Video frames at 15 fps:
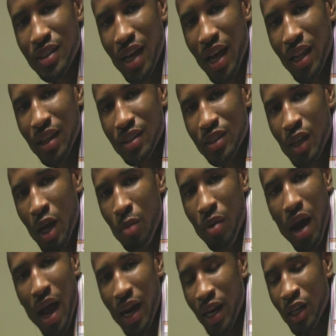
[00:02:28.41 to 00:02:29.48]
jealous. But
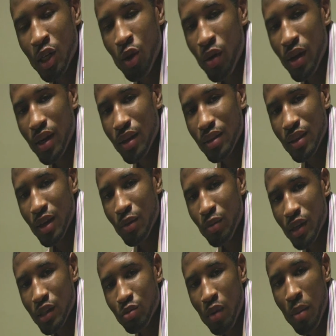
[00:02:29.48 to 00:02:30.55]
I didn't do anything
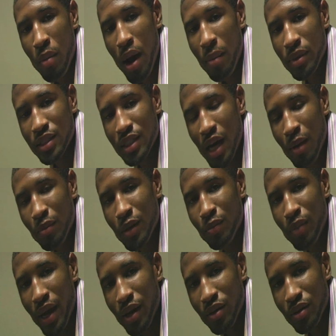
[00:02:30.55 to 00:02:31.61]
because my mama taught me
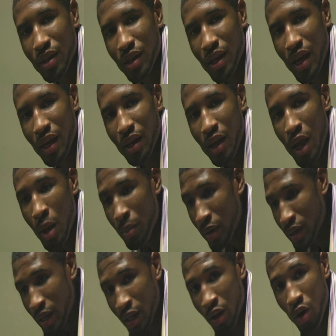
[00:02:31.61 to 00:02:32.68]
better than that.
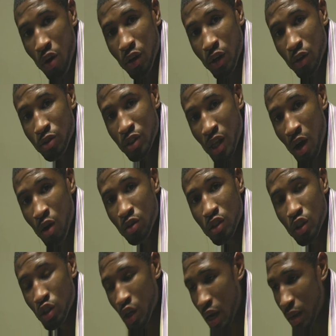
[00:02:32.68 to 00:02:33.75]
But nigga, on your songs,
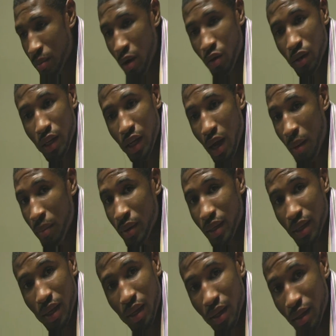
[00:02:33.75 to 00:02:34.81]
you talking about, nigga, I'm gonna
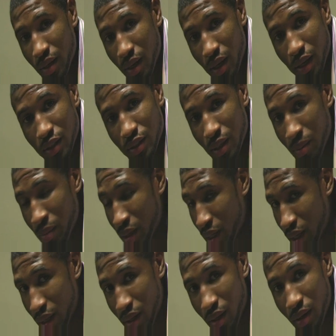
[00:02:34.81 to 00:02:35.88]
kill her this, I'm gonna
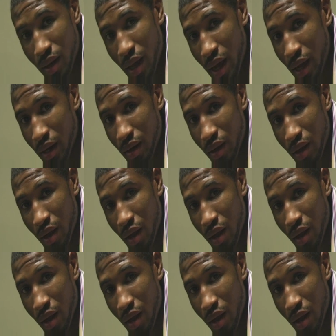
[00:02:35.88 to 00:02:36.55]
kill her that.